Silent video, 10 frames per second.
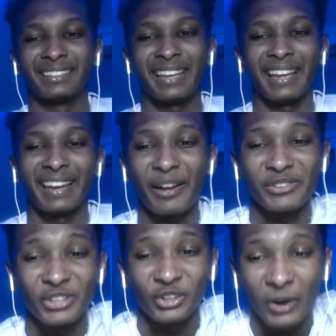that
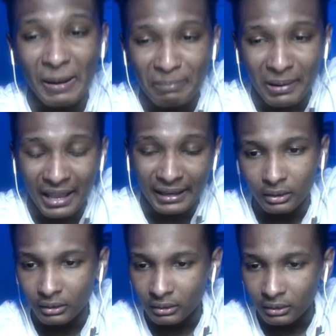was a great play.
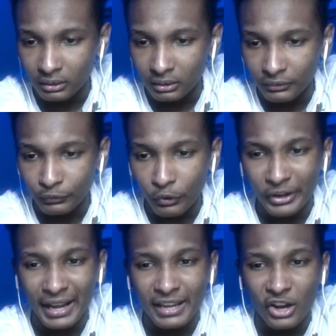
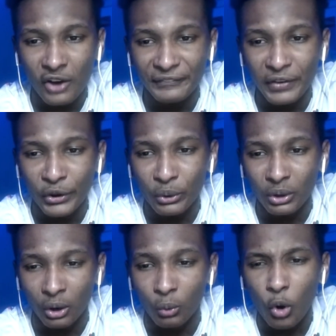48-yard field
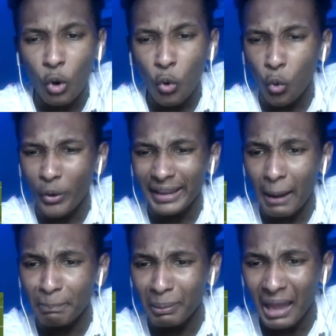goal. Oh, he
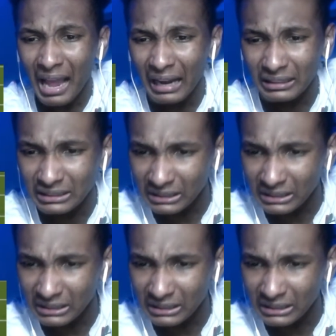got blocked.